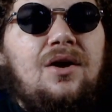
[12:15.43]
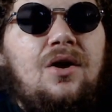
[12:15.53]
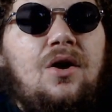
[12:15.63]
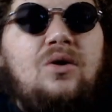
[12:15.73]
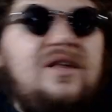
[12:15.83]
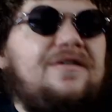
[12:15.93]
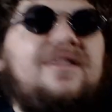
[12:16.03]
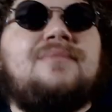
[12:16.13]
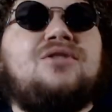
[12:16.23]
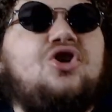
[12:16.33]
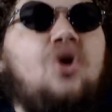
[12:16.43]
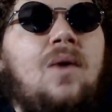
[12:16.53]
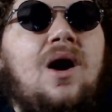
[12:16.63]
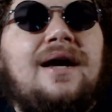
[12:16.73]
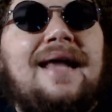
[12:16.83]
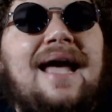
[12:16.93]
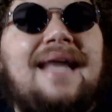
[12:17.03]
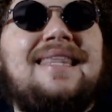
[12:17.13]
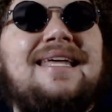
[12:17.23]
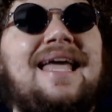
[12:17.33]
only for them to go on
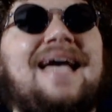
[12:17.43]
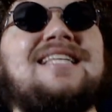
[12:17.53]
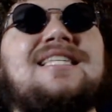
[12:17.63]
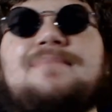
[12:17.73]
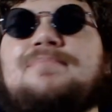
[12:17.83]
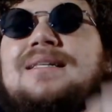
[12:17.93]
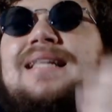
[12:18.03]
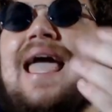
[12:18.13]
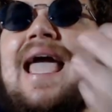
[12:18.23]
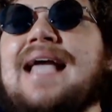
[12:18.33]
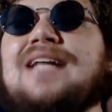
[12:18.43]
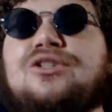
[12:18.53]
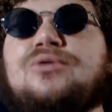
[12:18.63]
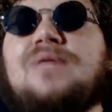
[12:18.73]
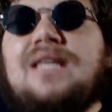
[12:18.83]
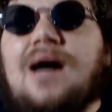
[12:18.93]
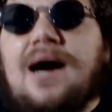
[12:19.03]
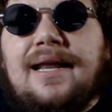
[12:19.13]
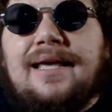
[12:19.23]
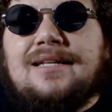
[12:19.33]
and then explain to the
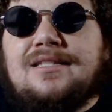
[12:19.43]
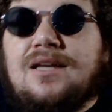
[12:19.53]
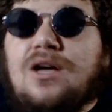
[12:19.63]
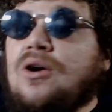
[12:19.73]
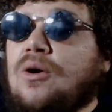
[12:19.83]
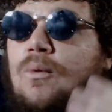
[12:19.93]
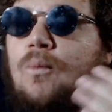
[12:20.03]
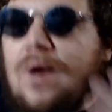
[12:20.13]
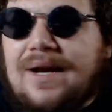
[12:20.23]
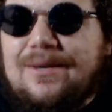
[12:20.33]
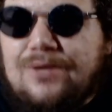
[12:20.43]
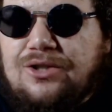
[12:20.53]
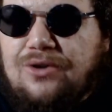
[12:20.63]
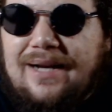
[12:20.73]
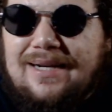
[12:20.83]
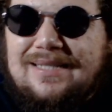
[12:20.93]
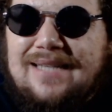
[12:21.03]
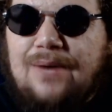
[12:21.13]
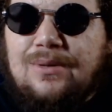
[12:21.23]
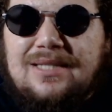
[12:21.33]
audience what he was trying to
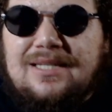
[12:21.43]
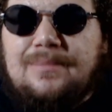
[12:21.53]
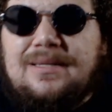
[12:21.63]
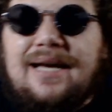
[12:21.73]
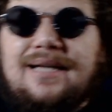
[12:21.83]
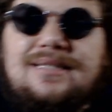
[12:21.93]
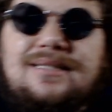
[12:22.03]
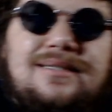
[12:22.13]
say with the subtext.